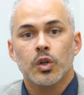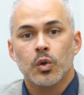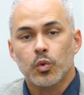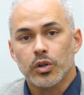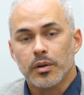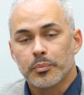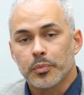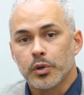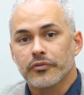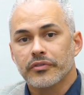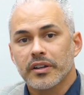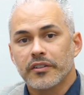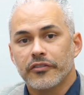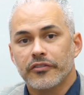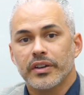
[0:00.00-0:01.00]
were a
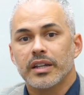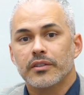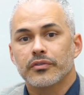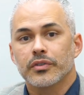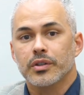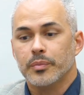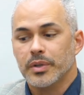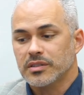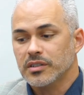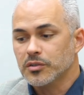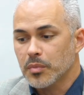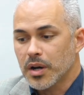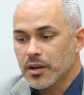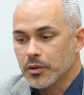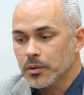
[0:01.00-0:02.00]
perfect fit for the business
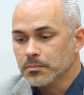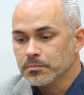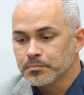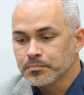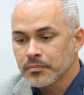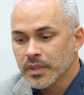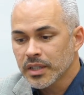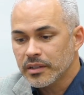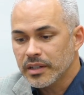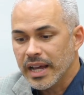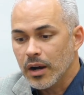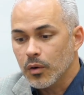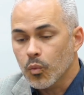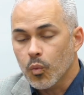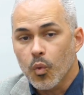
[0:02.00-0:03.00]
model.
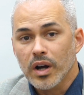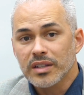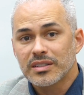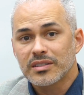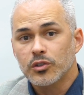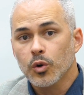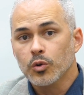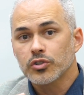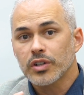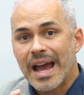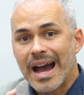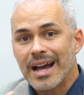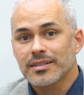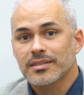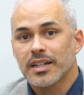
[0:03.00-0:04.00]
Now, once those
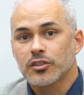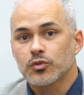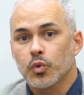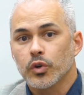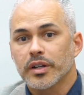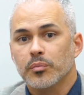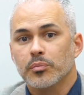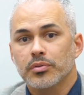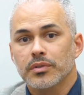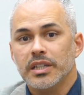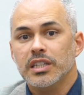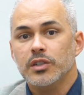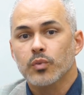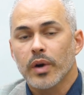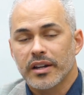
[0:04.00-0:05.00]
assets were
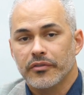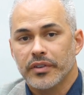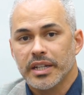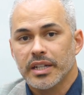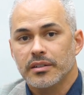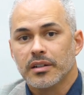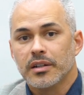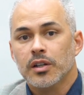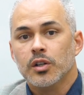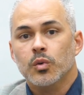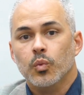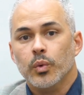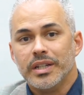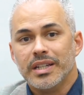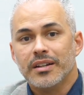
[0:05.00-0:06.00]
completely renovated,
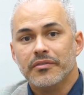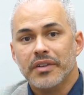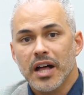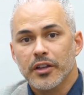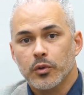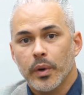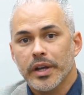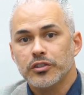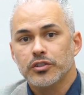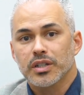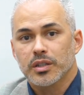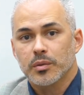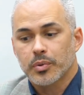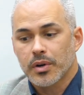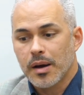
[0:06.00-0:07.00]
we did a valuation
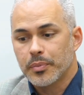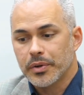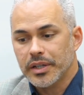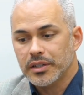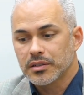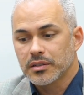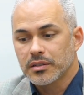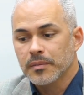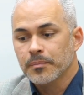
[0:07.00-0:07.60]
on the properties,